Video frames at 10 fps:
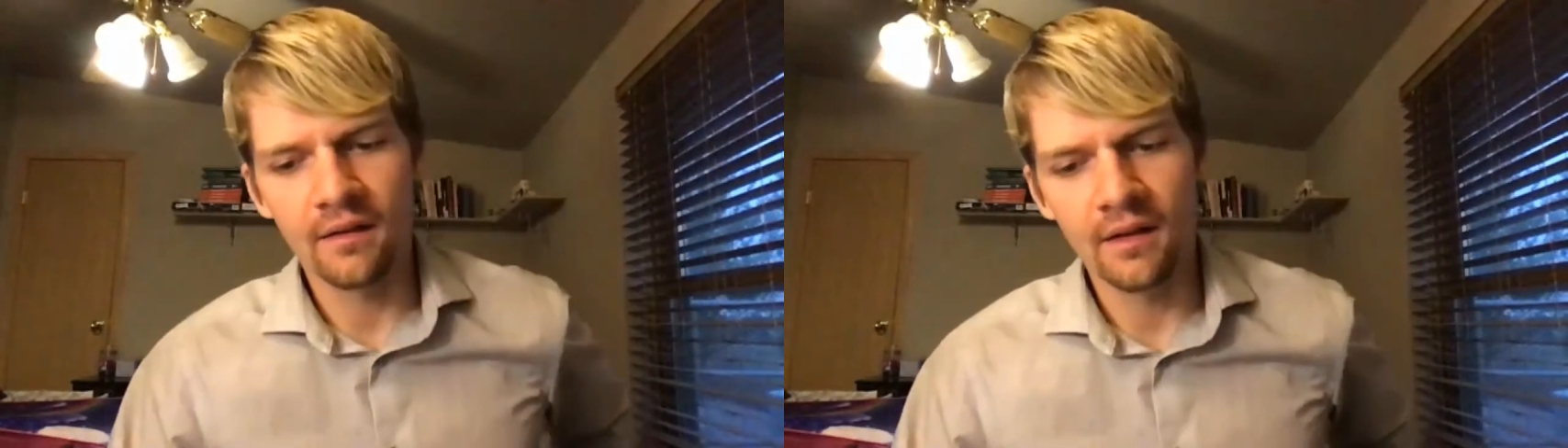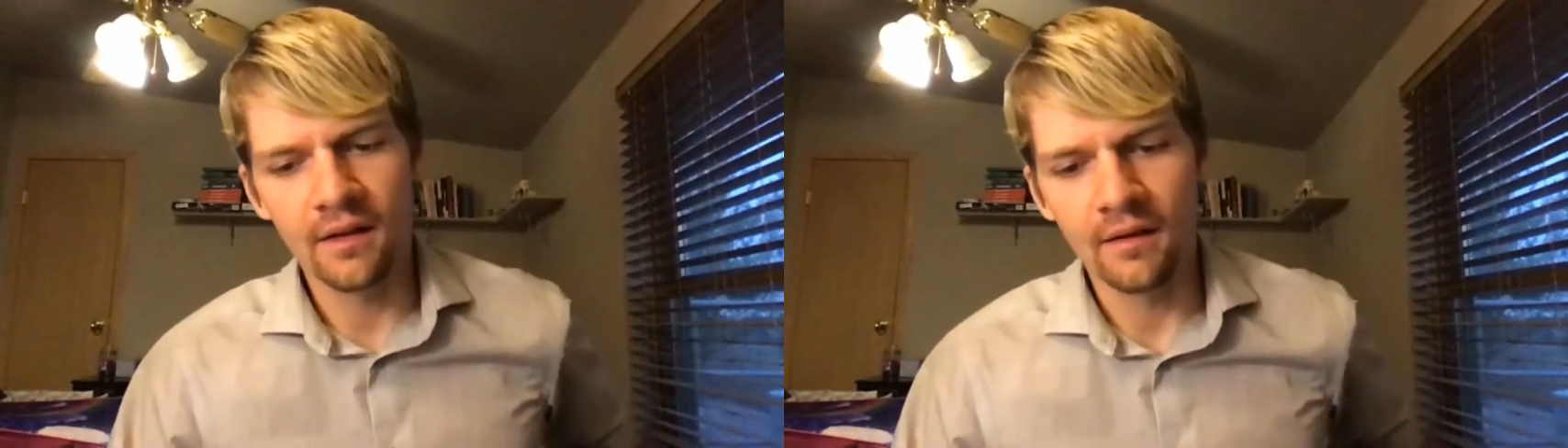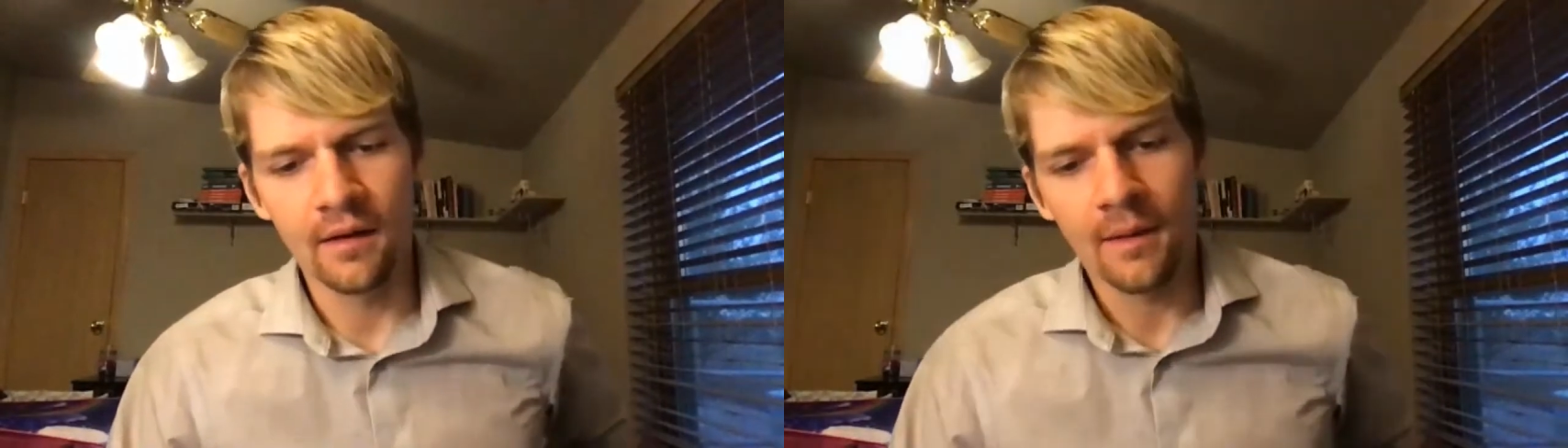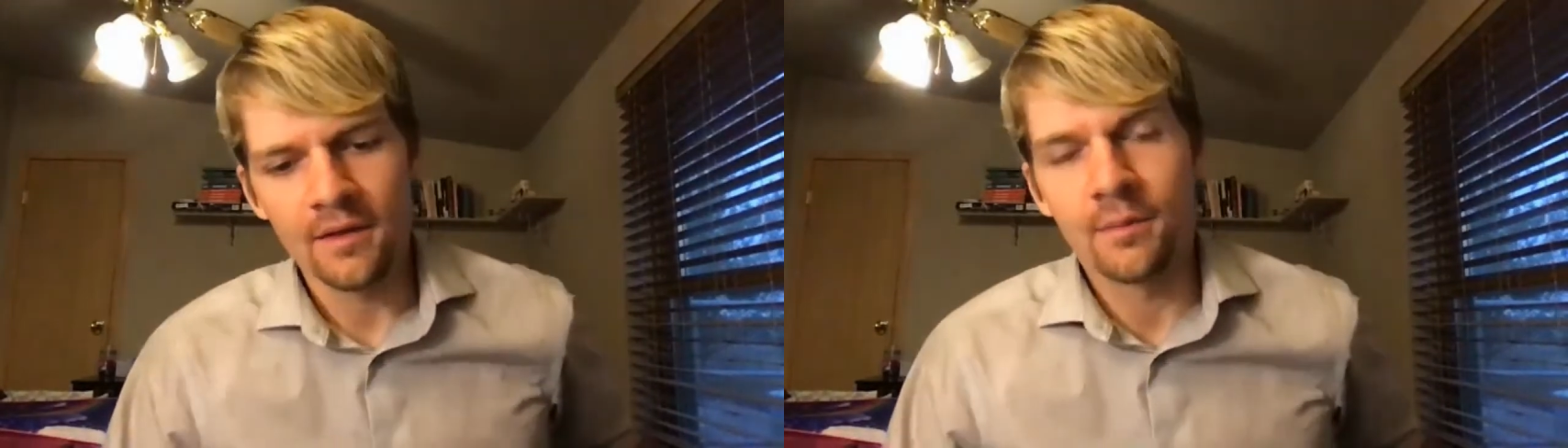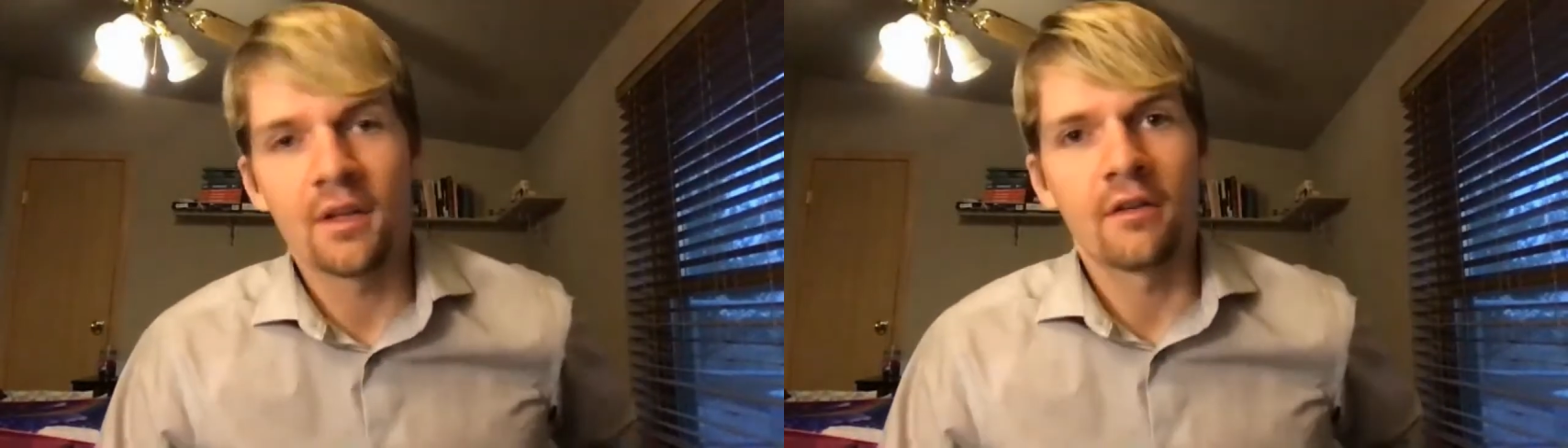and
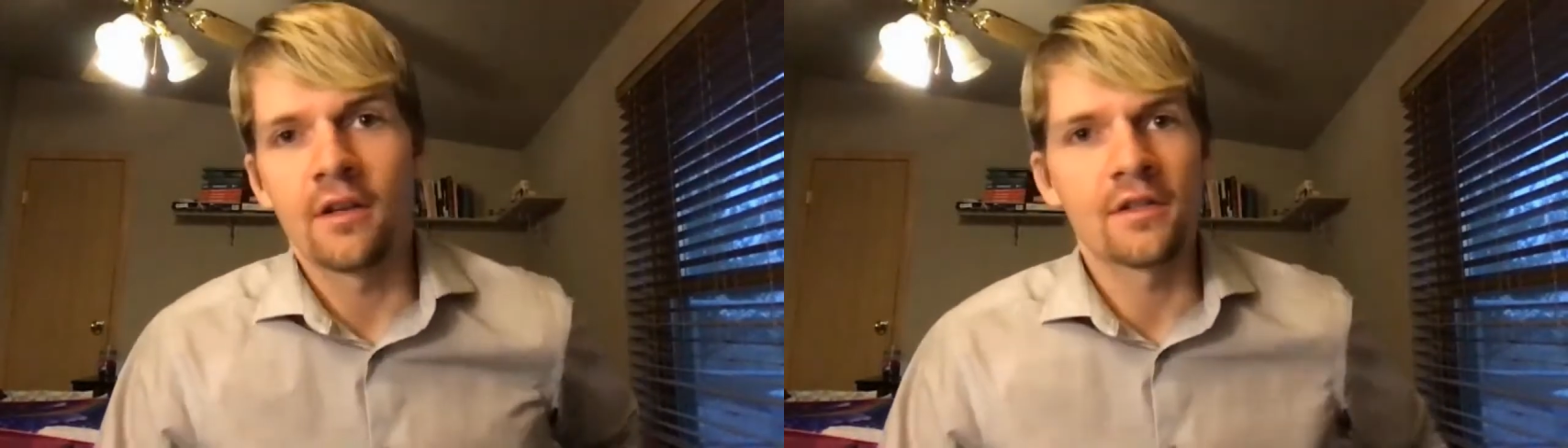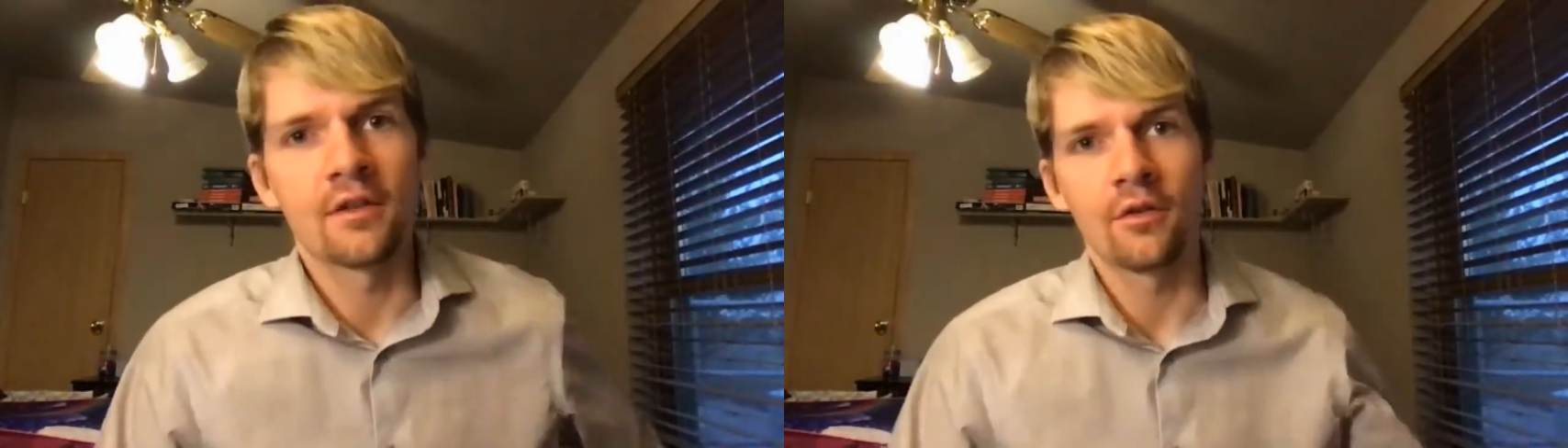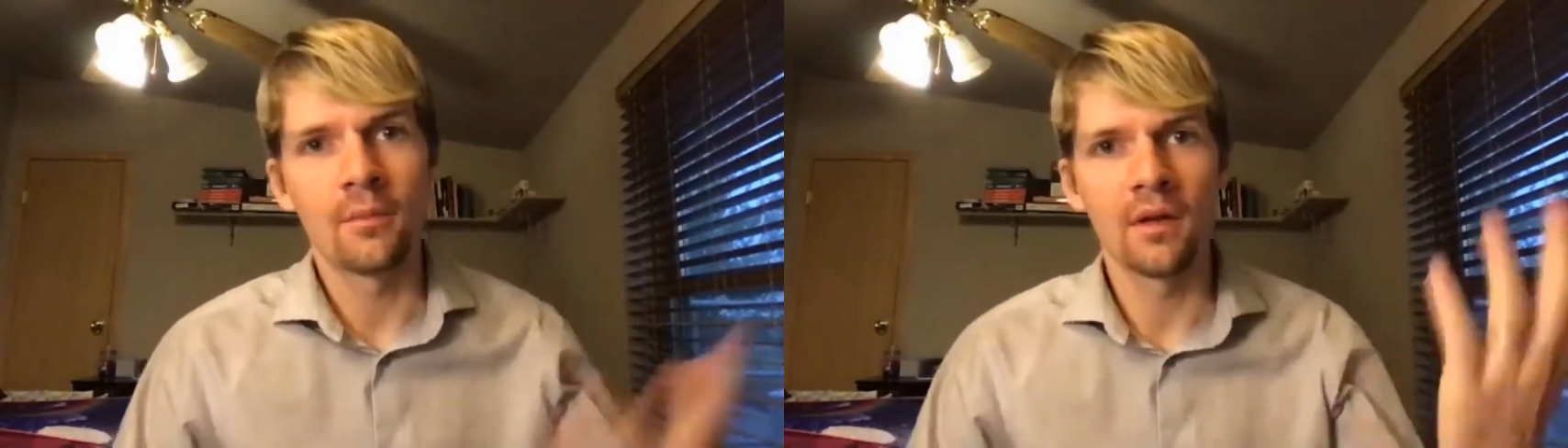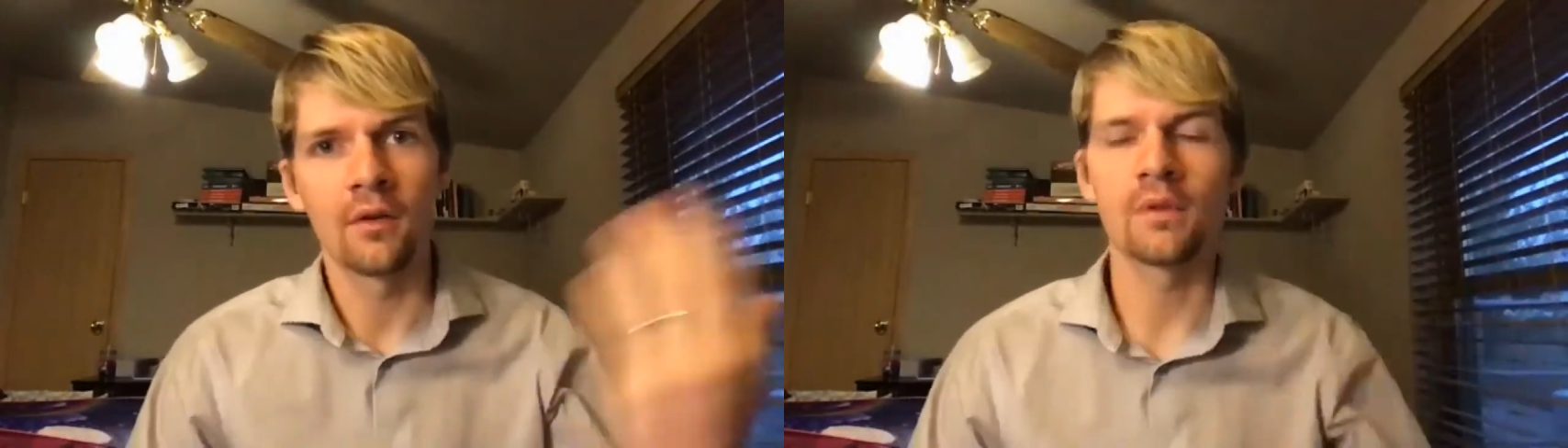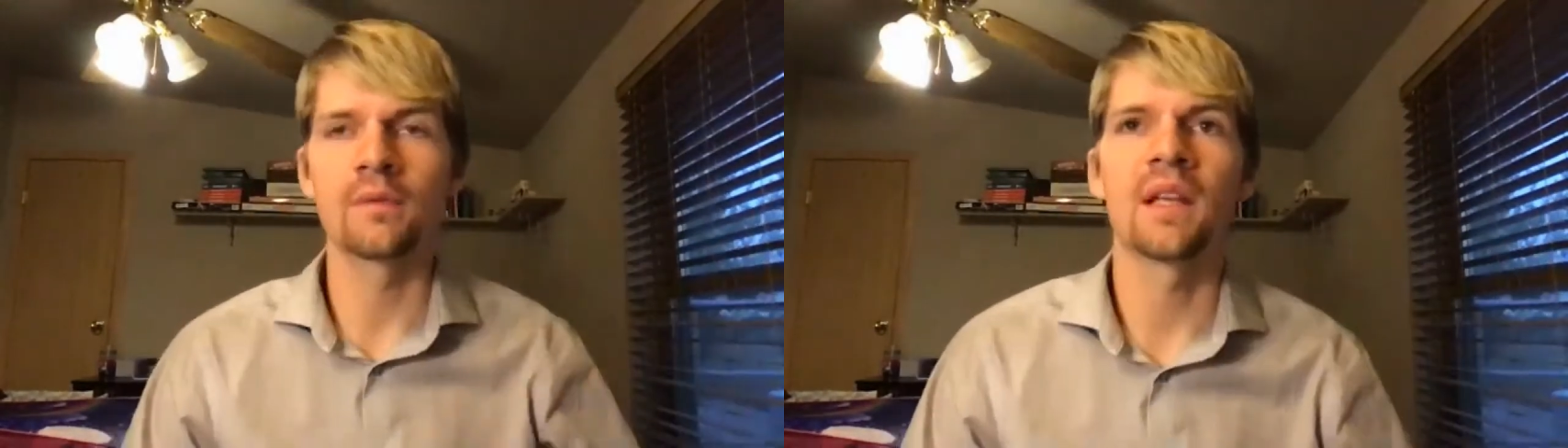actually I'm curious, you may
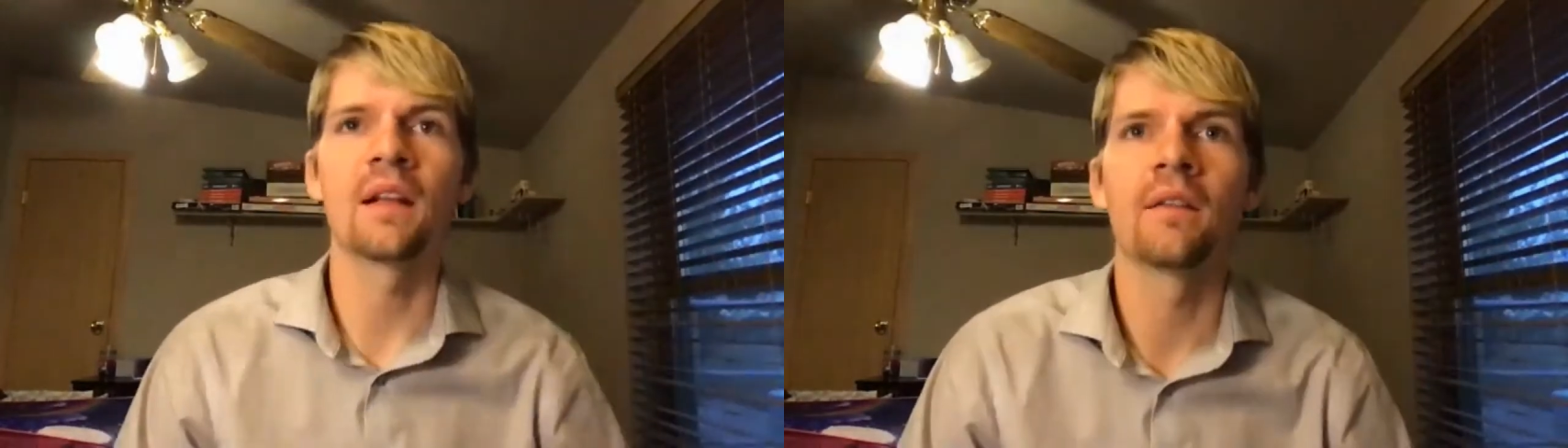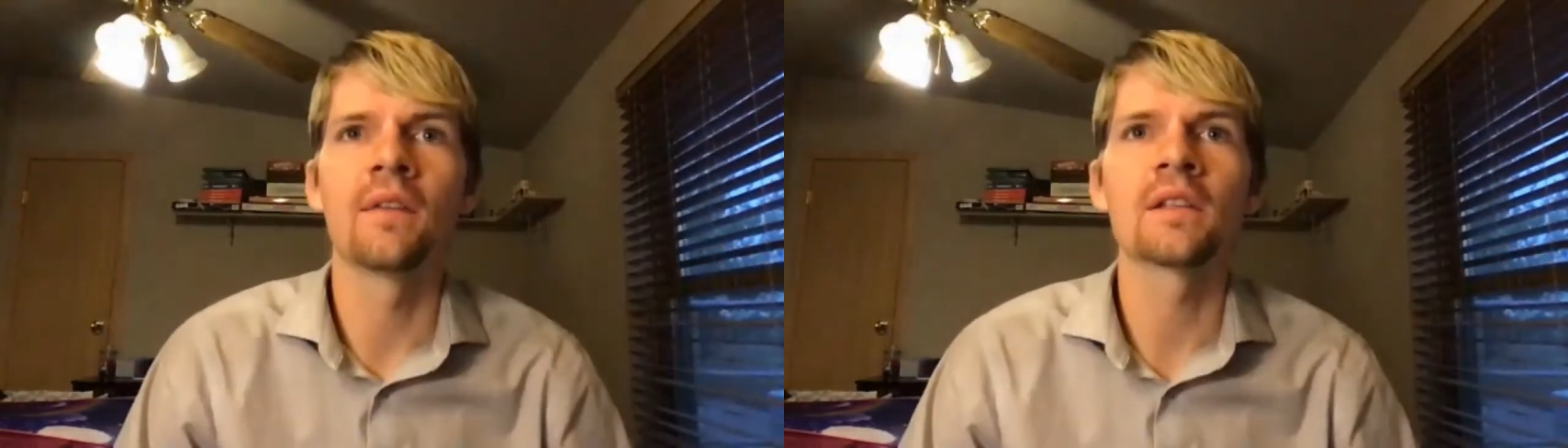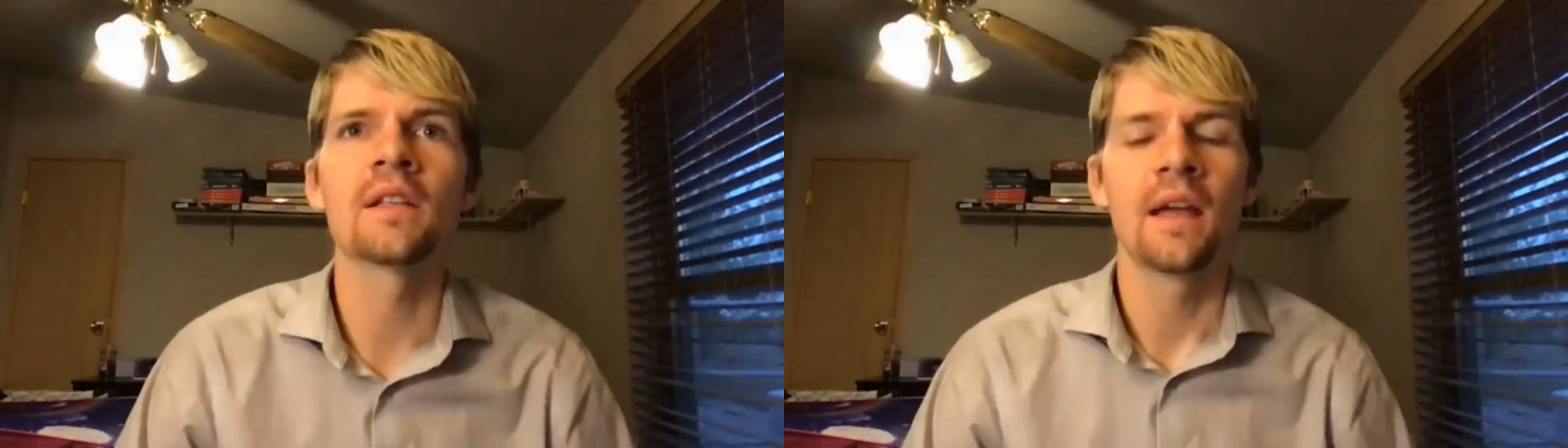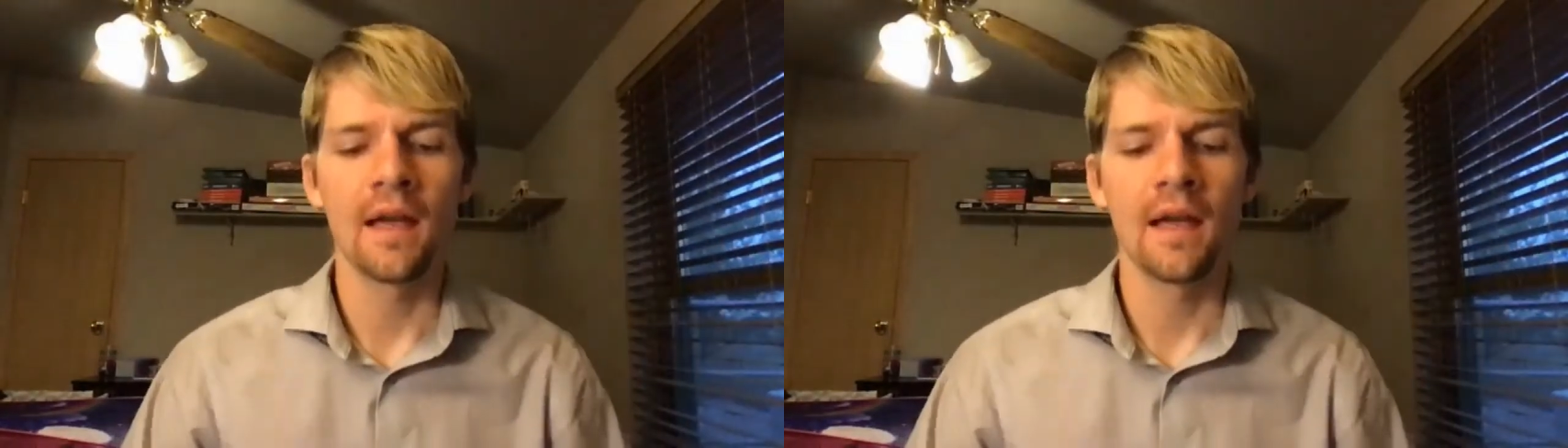know some data on this.